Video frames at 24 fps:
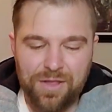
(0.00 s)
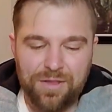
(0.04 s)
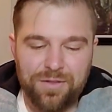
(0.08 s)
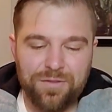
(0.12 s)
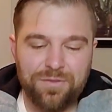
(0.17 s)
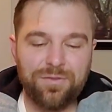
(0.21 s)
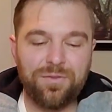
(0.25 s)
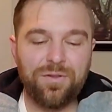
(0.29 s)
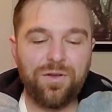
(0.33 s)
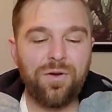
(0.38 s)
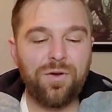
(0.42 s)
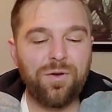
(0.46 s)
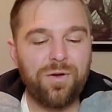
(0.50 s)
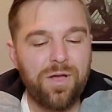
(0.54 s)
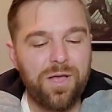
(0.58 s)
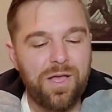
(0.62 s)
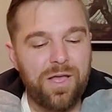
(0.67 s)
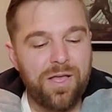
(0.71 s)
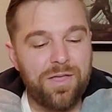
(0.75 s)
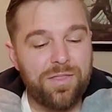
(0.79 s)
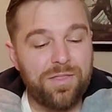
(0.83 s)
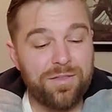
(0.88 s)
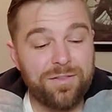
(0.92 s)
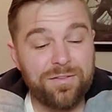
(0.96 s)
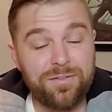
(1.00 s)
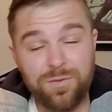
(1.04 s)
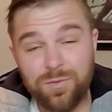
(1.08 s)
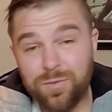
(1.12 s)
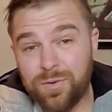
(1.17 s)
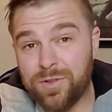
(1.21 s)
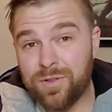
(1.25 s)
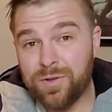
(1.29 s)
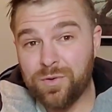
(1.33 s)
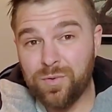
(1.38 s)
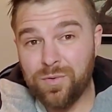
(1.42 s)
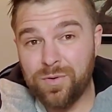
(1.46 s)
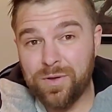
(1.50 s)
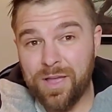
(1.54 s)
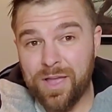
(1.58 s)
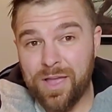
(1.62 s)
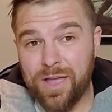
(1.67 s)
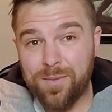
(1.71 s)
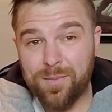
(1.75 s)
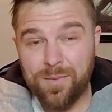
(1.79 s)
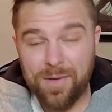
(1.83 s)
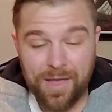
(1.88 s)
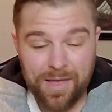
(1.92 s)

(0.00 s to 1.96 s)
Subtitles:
So this is a really cool game,